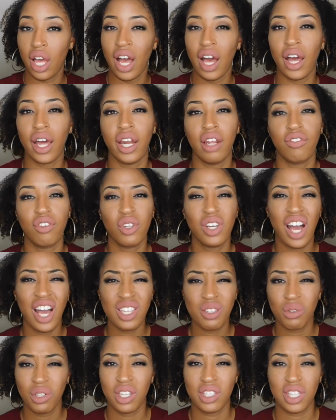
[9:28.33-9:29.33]
And if you guys
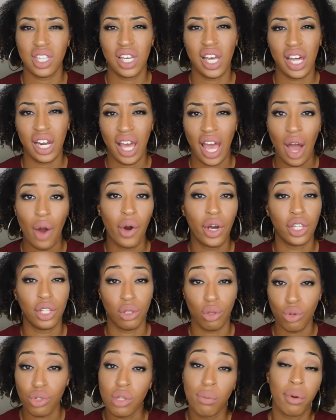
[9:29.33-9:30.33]
want to see kind of how I
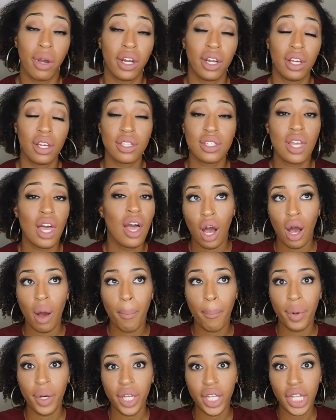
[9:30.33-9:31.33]
use the products,
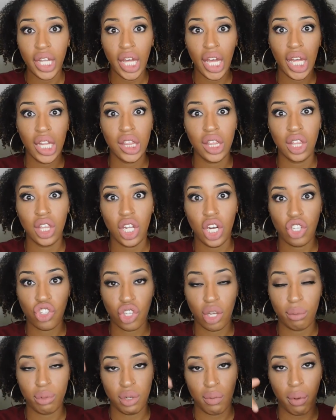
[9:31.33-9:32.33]
put in the
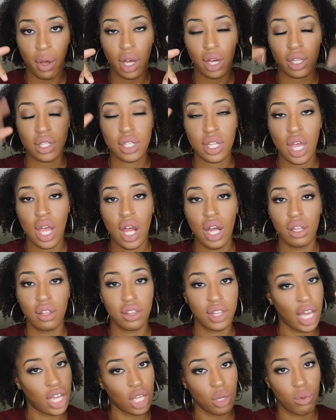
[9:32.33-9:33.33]
description box
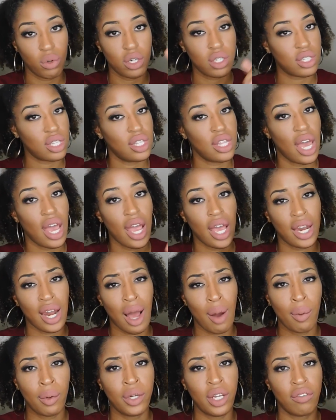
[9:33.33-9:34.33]
that you want to see that, and I
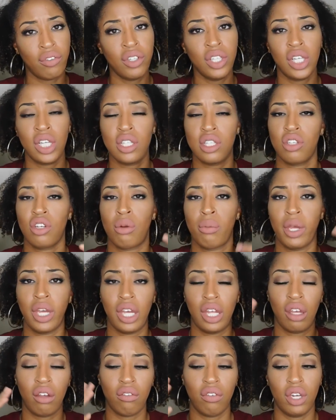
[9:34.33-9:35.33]
will definitely consider
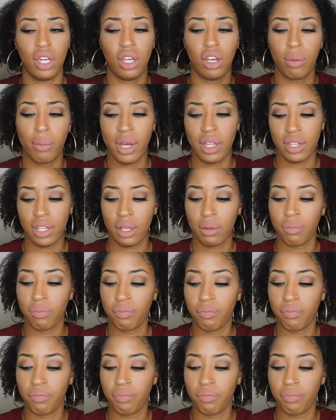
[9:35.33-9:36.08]
making a video about that.